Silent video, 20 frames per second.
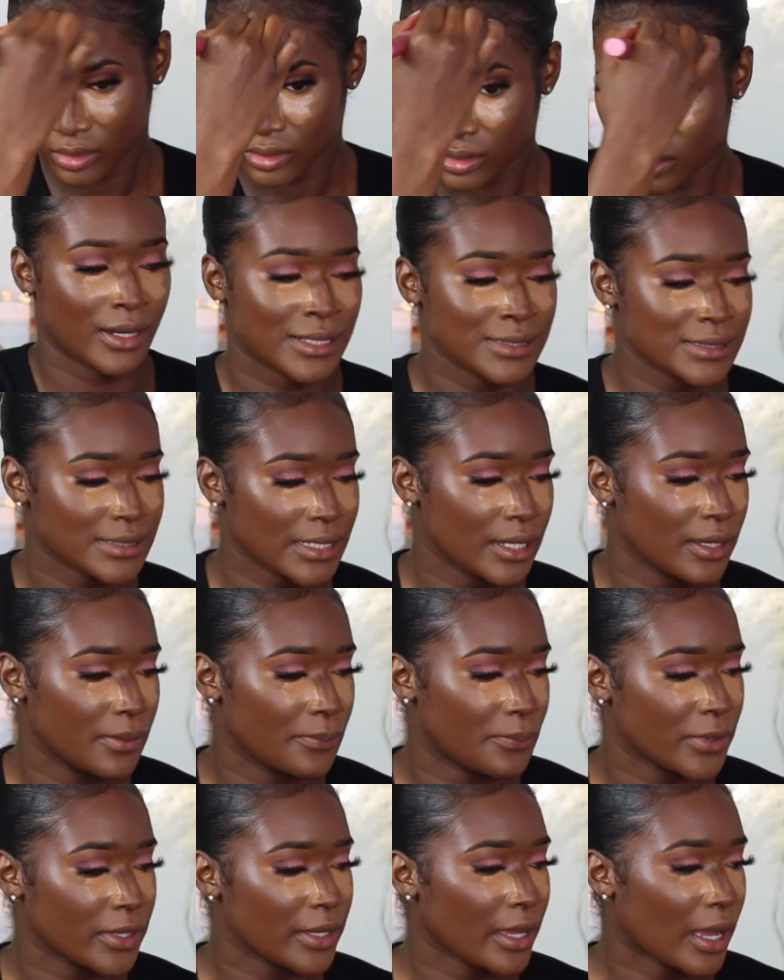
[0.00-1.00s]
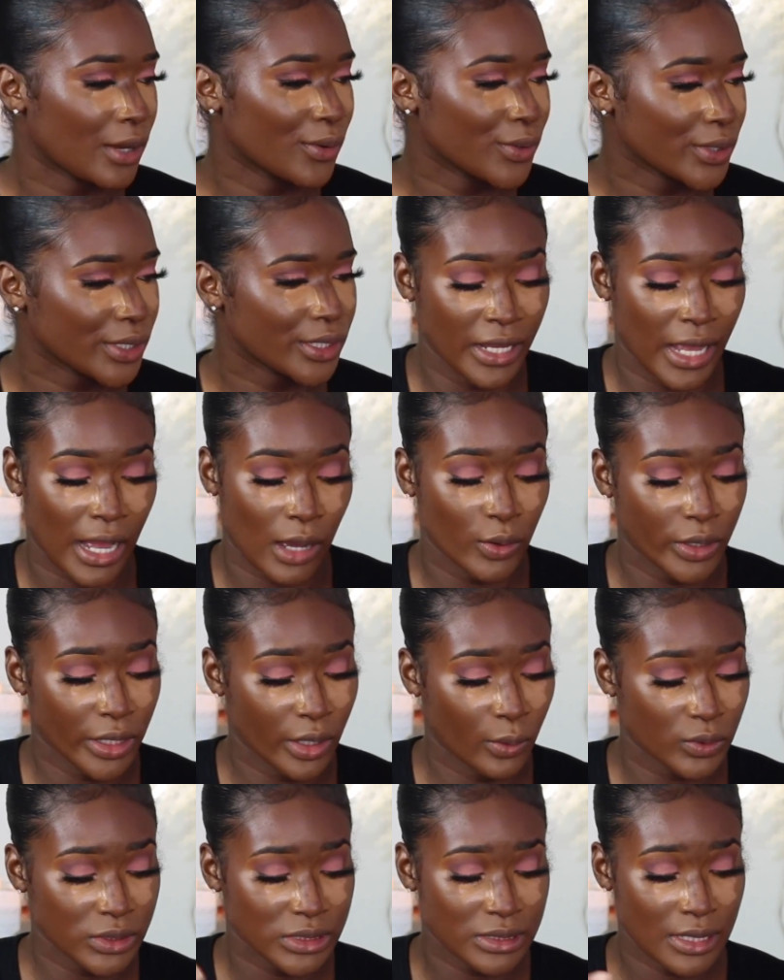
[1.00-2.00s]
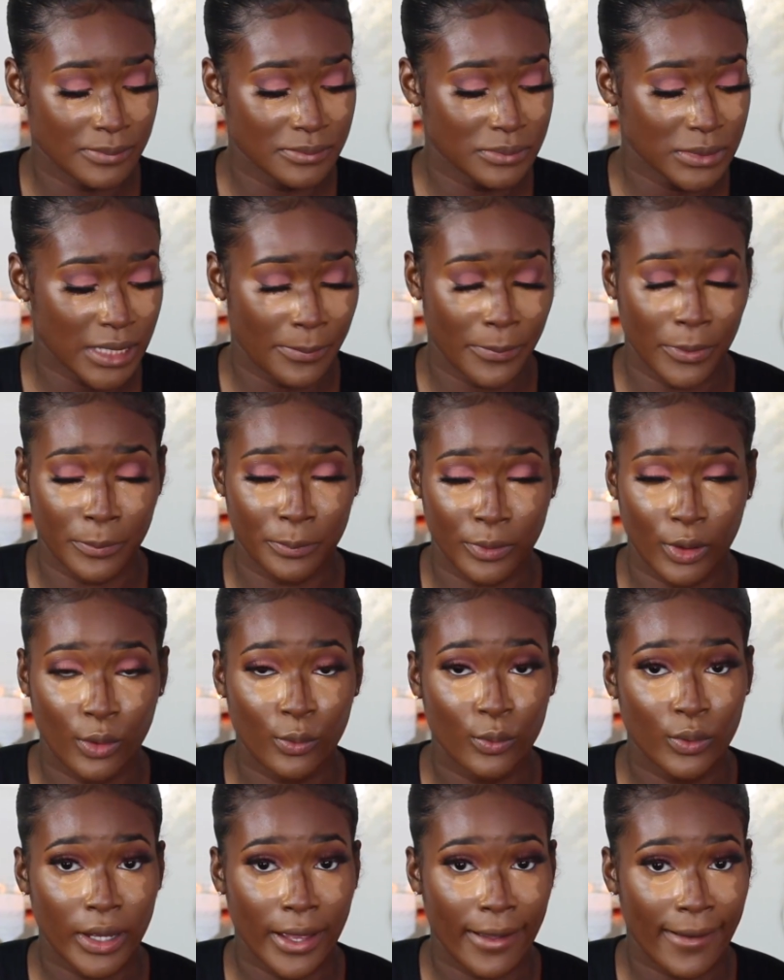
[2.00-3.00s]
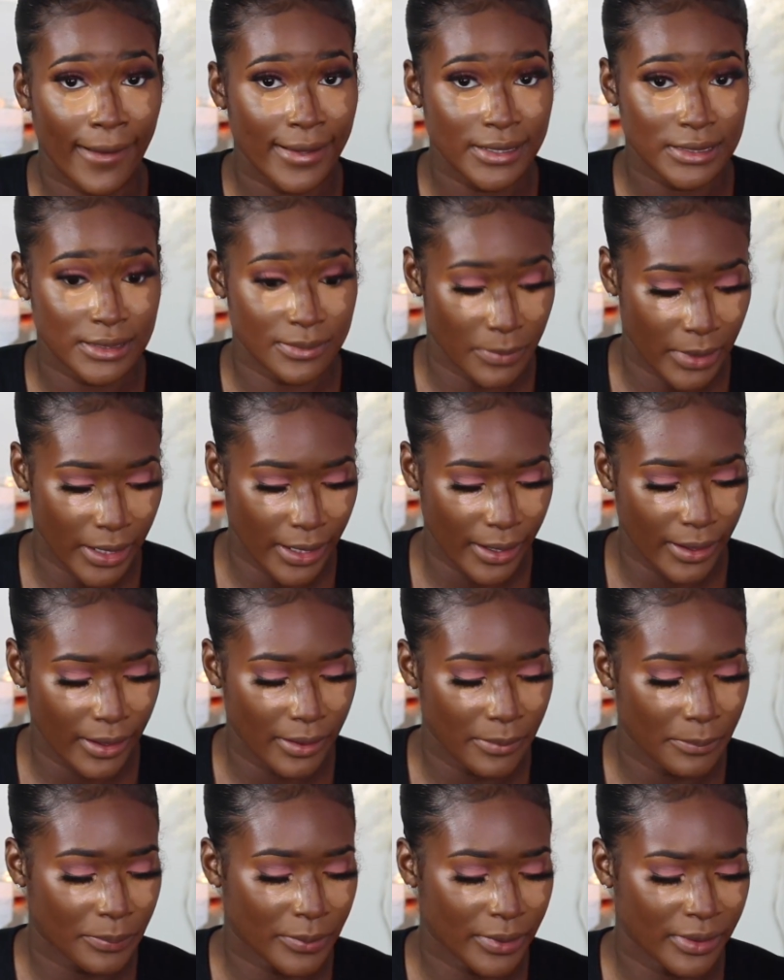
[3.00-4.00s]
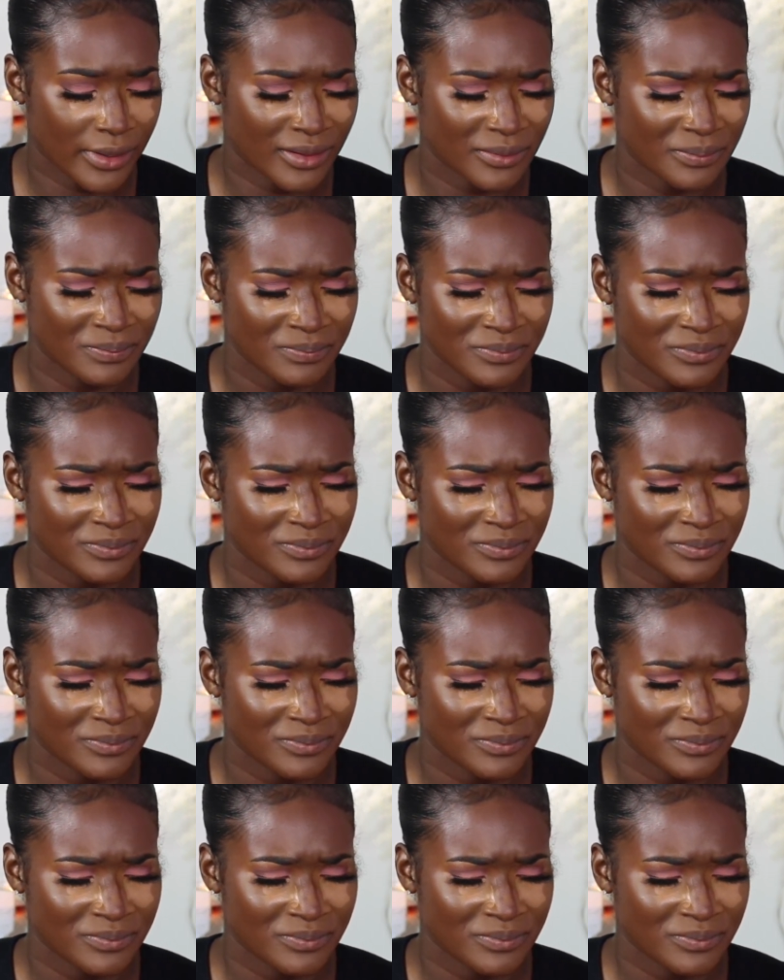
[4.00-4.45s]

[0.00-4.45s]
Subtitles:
not saying be out here with some type of broke ass man, but